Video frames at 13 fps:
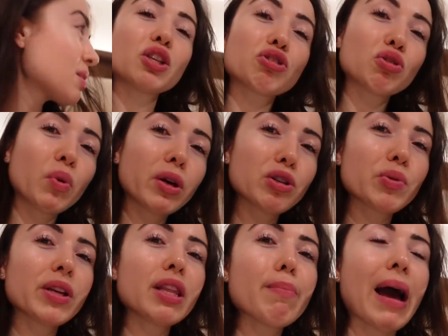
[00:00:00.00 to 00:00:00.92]
So we are
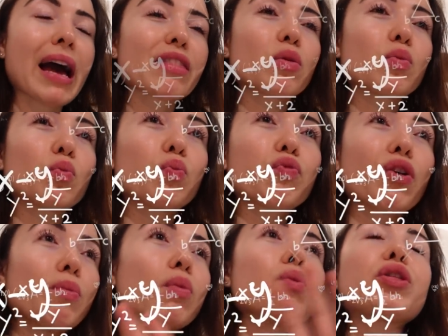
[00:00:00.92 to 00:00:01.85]
doing the math
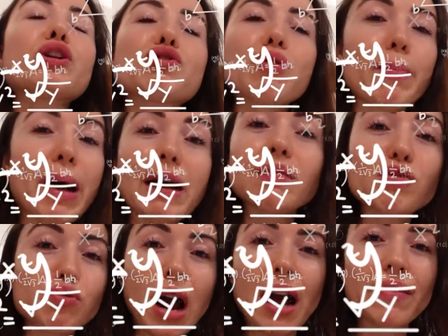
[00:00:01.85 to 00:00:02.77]
from the amount of
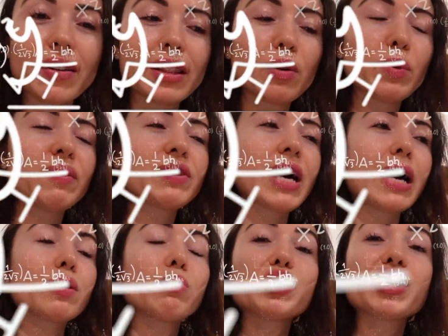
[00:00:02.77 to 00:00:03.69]
driving that we've
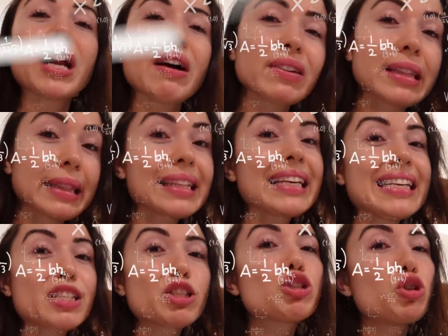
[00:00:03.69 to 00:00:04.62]
done, we should have at
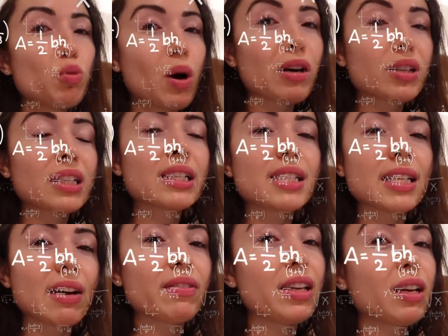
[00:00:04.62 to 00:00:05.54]
least
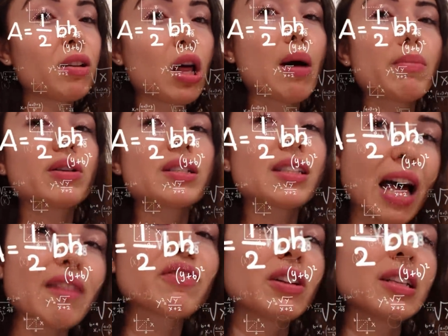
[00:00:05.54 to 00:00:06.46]
270 kilometers
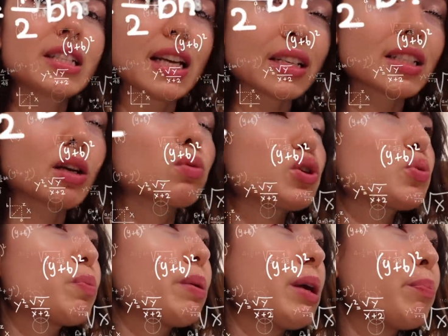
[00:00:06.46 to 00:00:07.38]
left on the Tesla, which
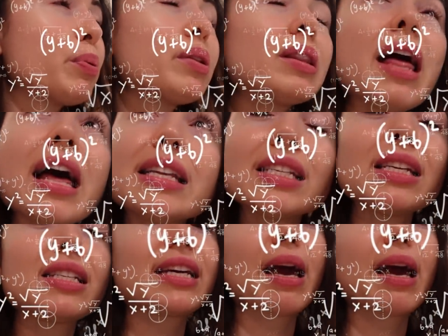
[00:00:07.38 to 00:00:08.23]
would be plenty to